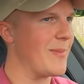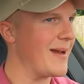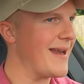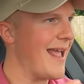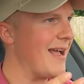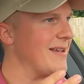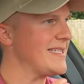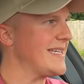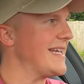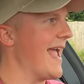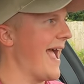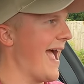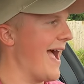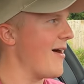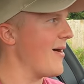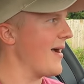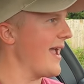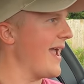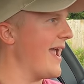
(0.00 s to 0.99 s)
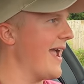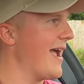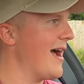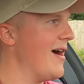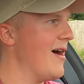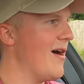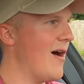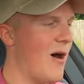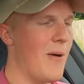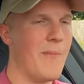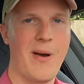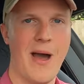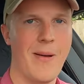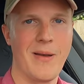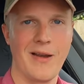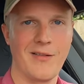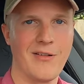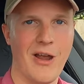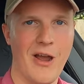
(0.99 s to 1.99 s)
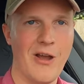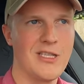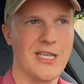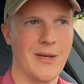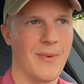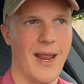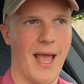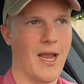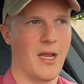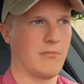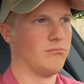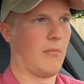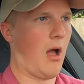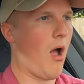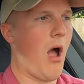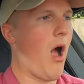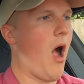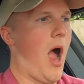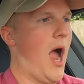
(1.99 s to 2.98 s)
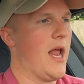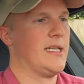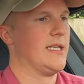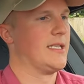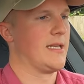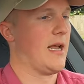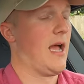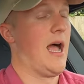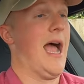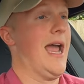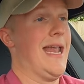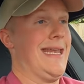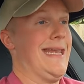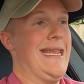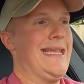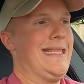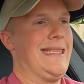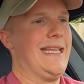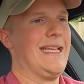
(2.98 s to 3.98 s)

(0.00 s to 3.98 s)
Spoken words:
but now seeing it out here on public roads, I'm like, I need